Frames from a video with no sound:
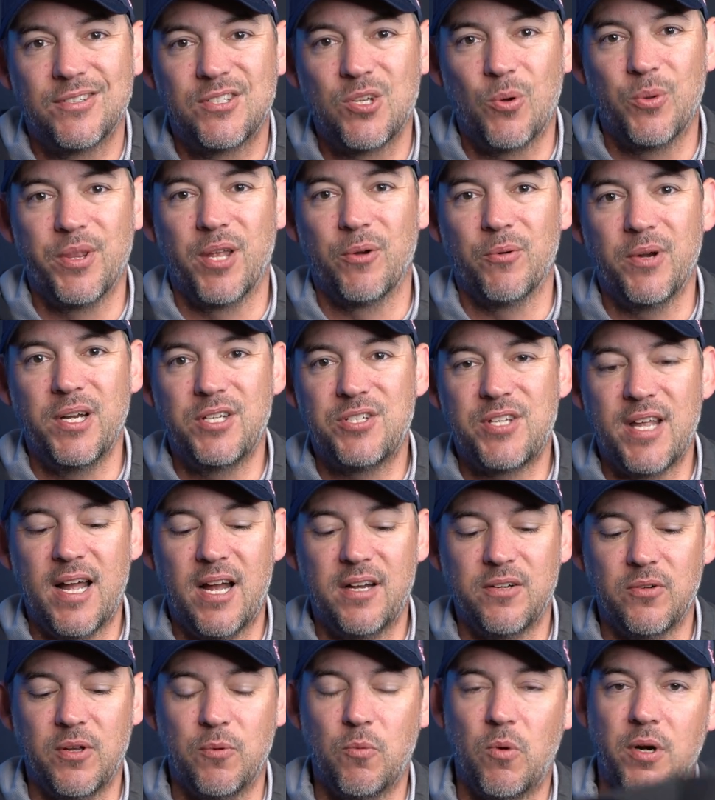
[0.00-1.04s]
So when they reached
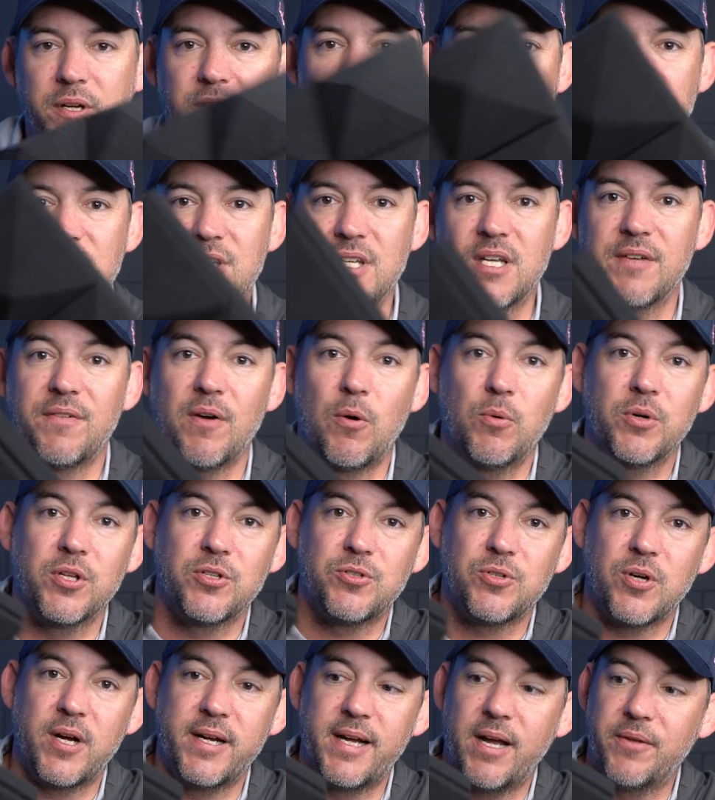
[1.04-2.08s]
out and wanted to see if I
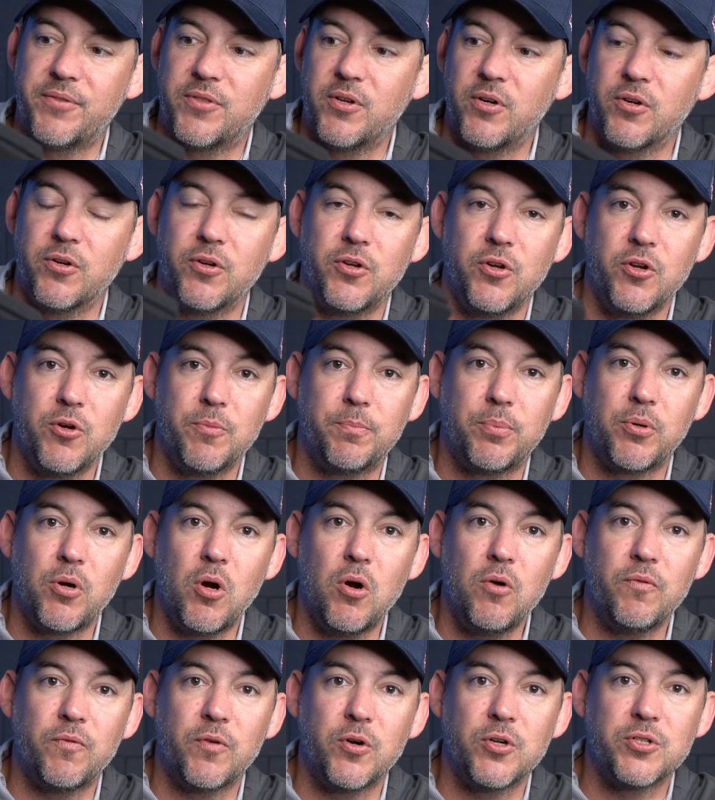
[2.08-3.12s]
wanted to try out their new
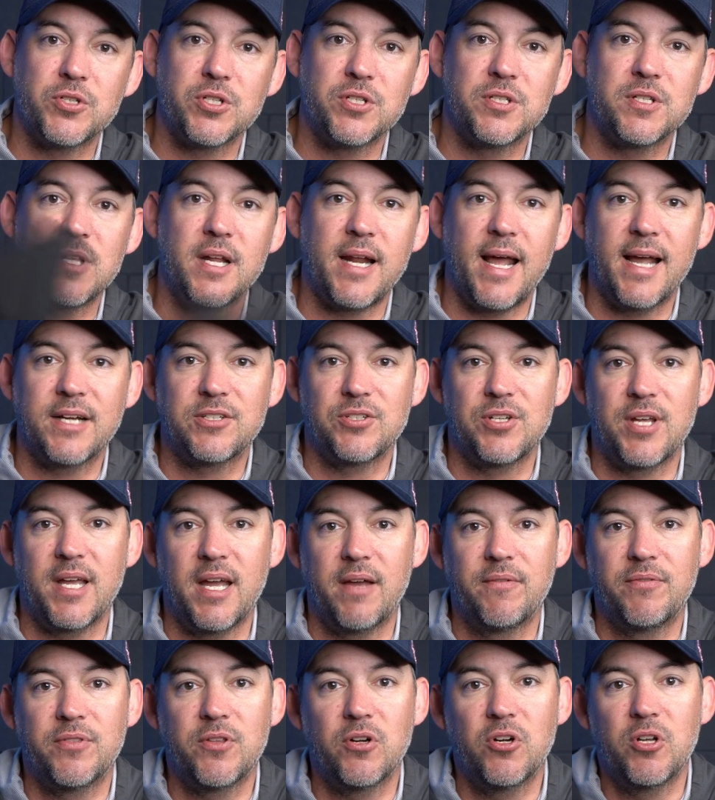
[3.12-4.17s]
Pro versions that actually
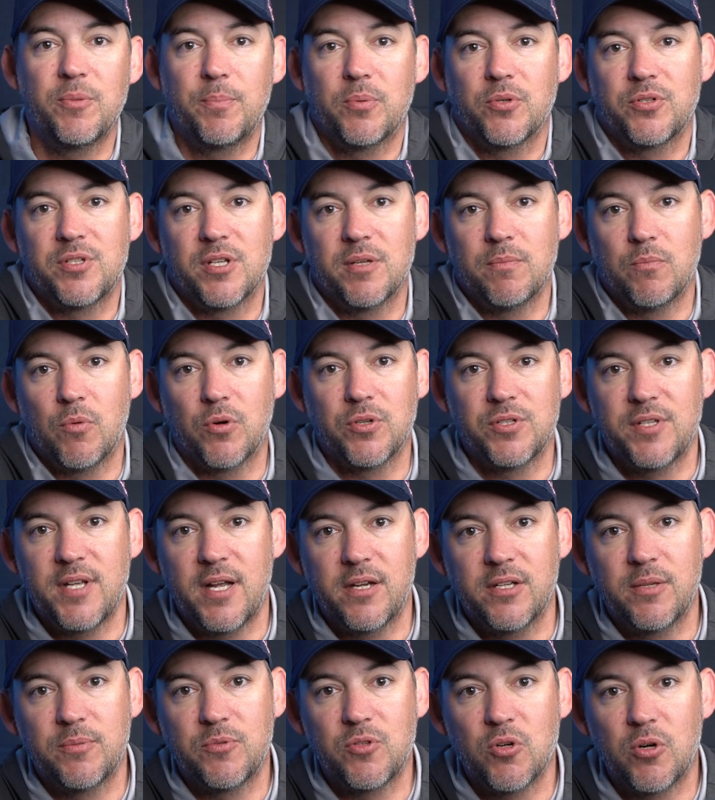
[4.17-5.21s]
have 30% more
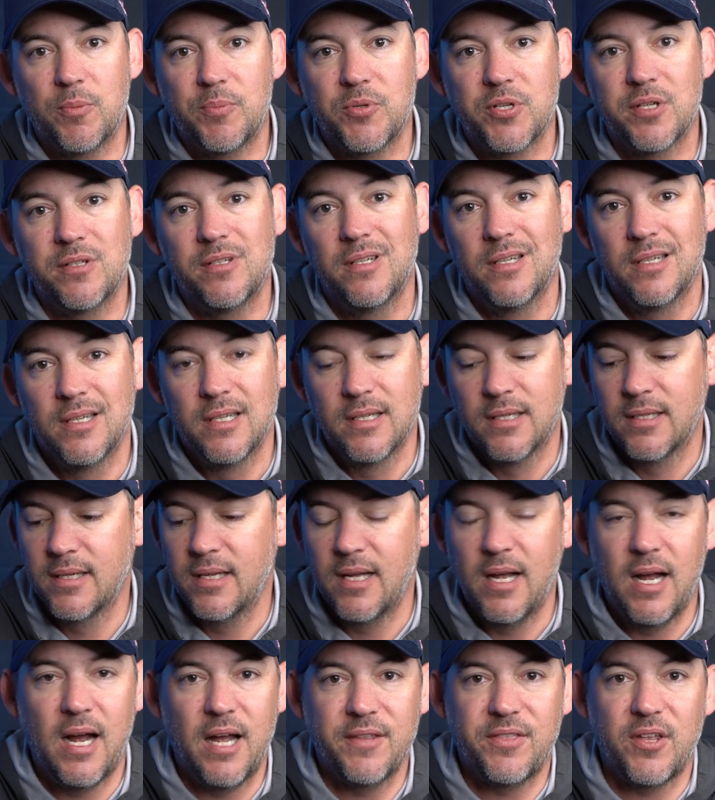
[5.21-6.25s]
sound absorption,
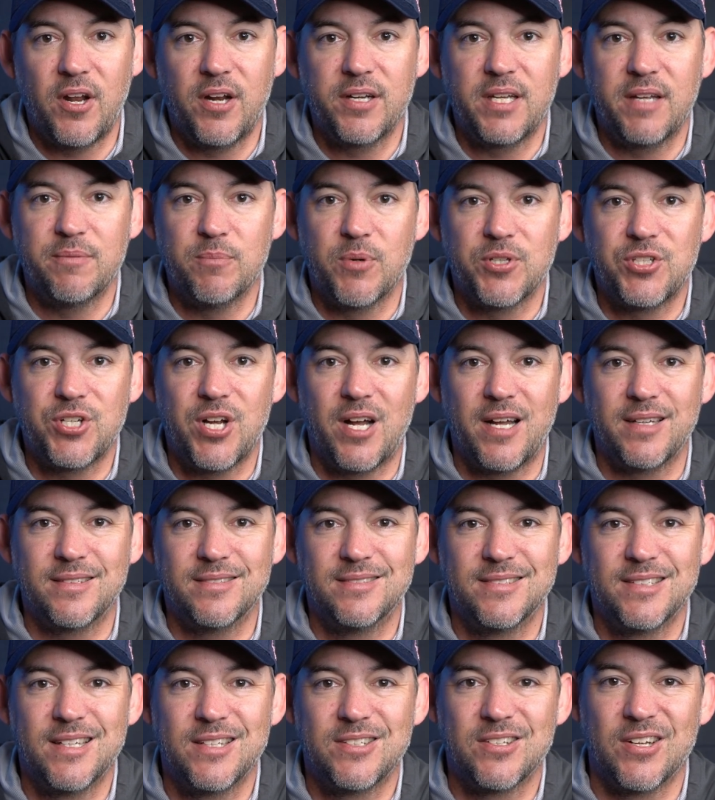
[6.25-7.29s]
I thought I'd give them a
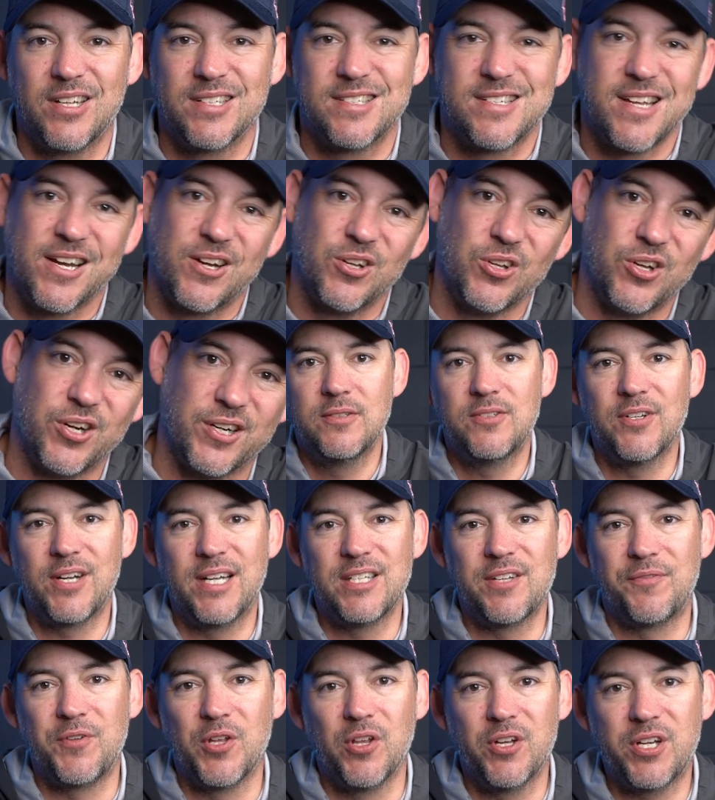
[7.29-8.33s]
shot. So let's take a look. So
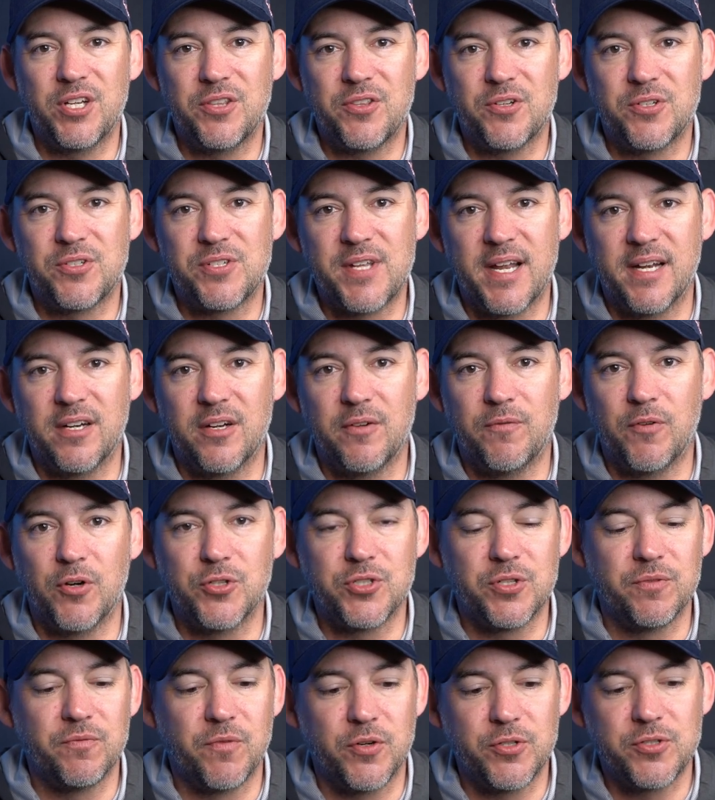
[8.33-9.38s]
guys, if you look at their standard
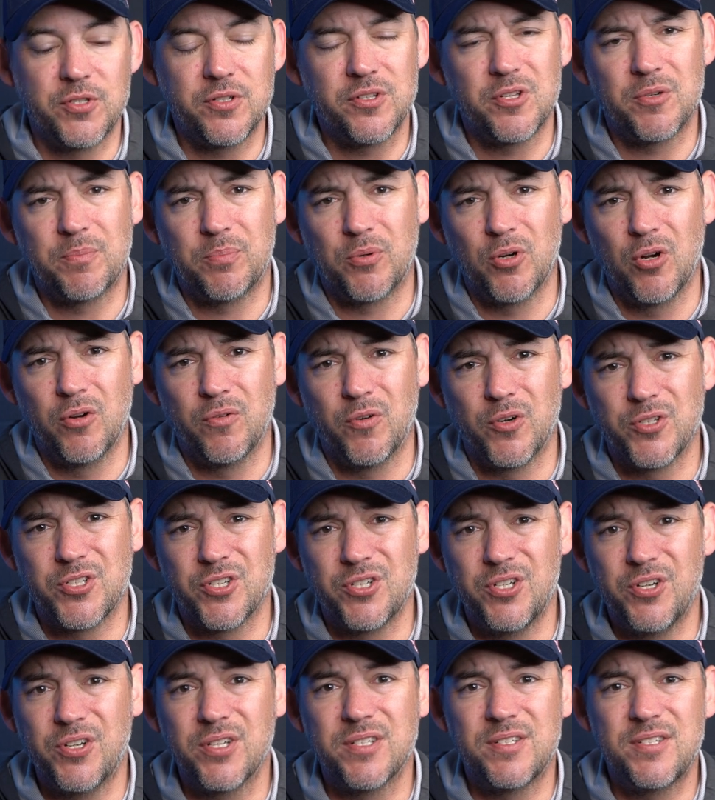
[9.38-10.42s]
version versus their Pro
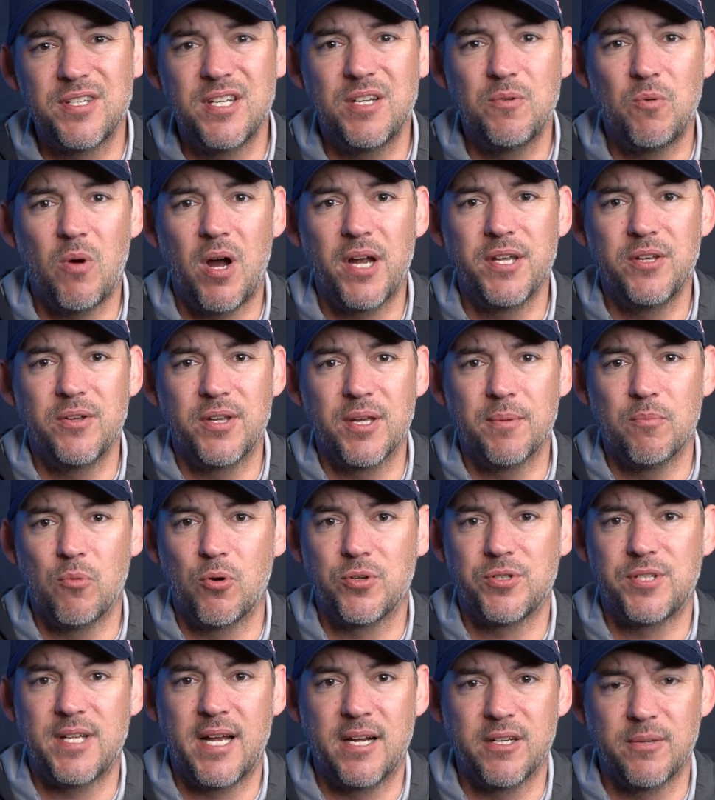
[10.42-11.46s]
version, you can see why you get
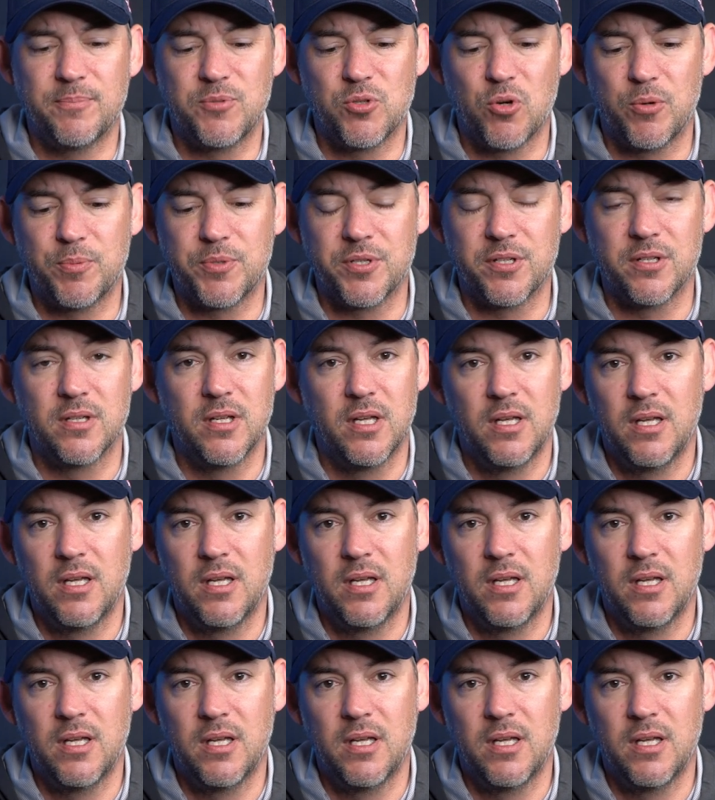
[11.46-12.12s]
more sound absorption.